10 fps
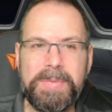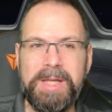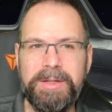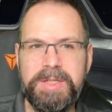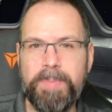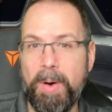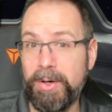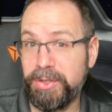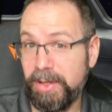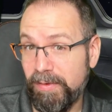at least
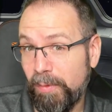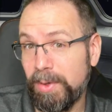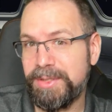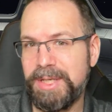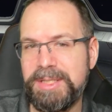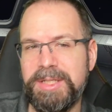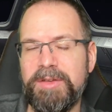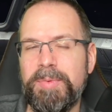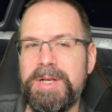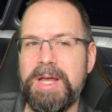partially force
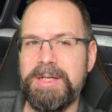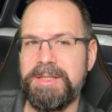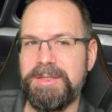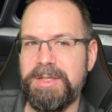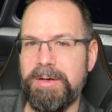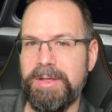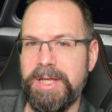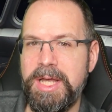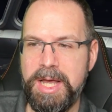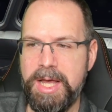sensitive, but not
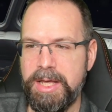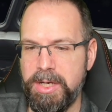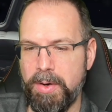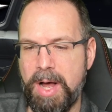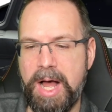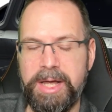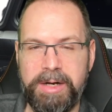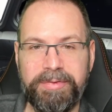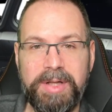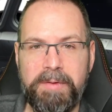necessarily you know high
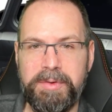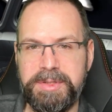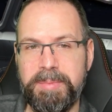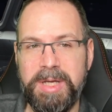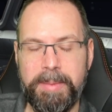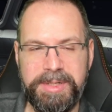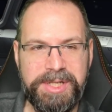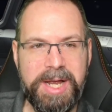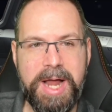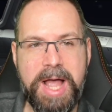enough levels to become a
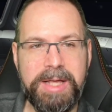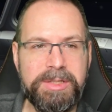Jedi.